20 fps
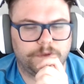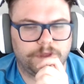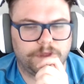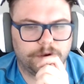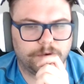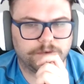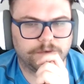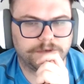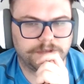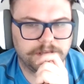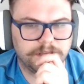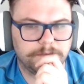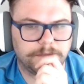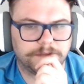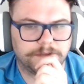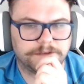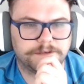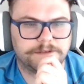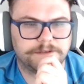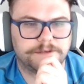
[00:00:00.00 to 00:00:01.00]
you know,
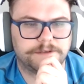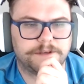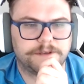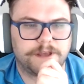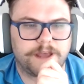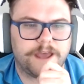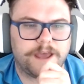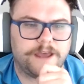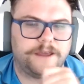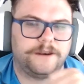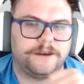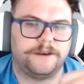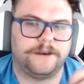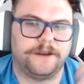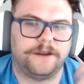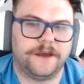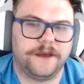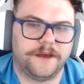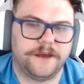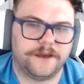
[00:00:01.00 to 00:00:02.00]
demons. And
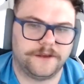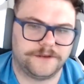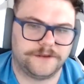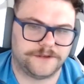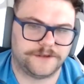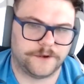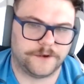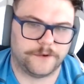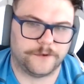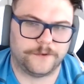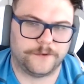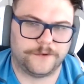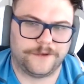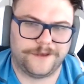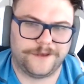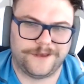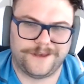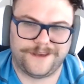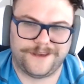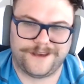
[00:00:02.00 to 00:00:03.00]
so
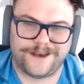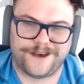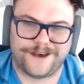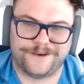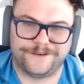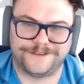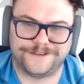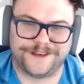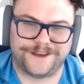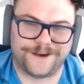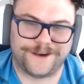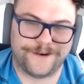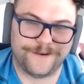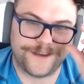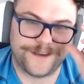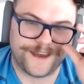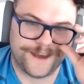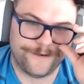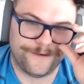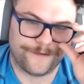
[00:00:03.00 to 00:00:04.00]
I was like,
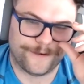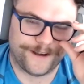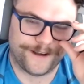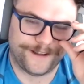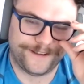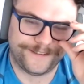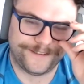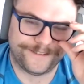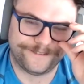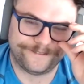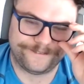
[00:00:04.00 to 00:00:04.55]
okay, well,